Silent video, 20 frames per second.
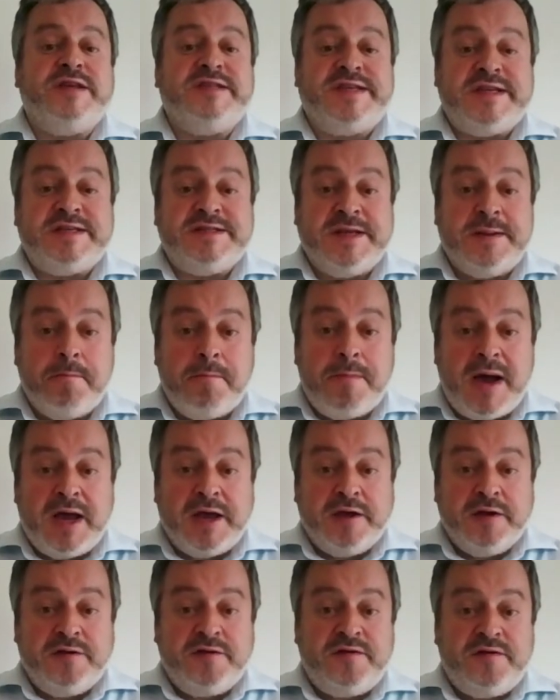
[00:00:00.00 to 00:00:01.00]
assessing
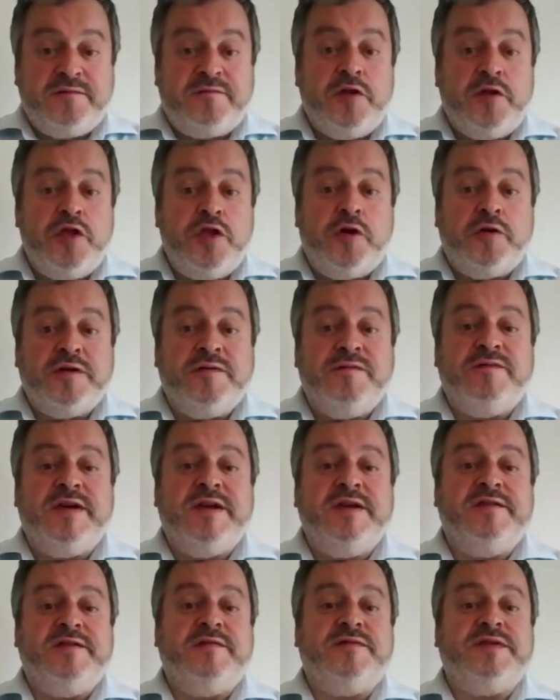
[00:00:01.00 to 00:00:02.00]
Myers for
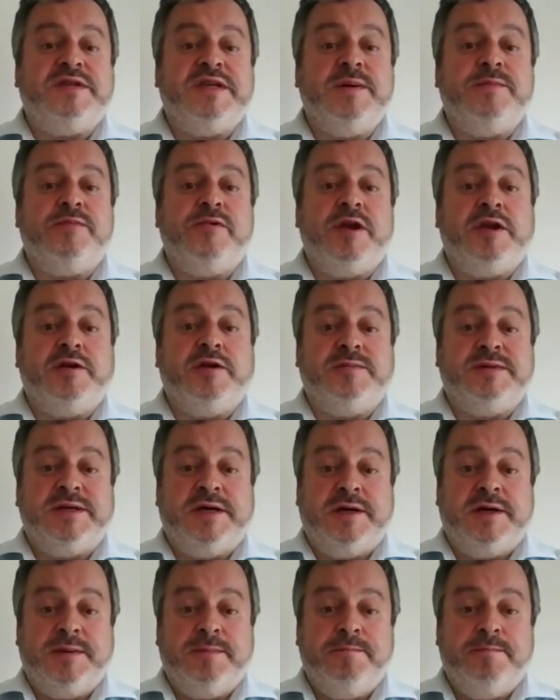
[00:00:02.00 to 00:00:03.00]
non-invasive tear breakup
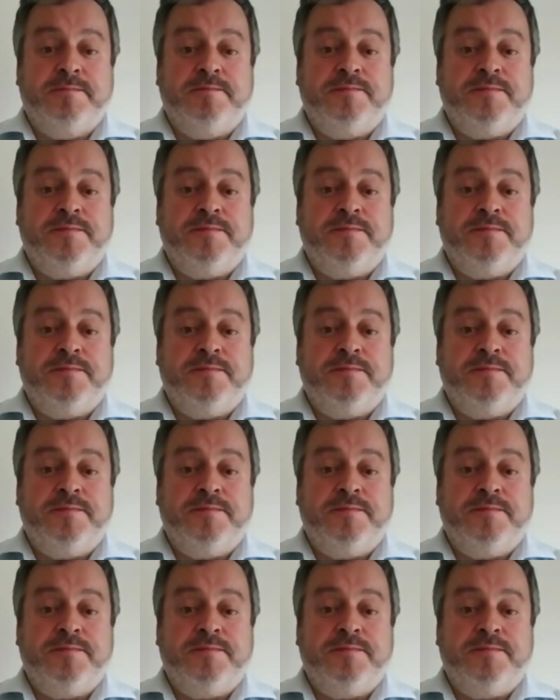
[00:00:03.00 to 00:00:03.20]
time,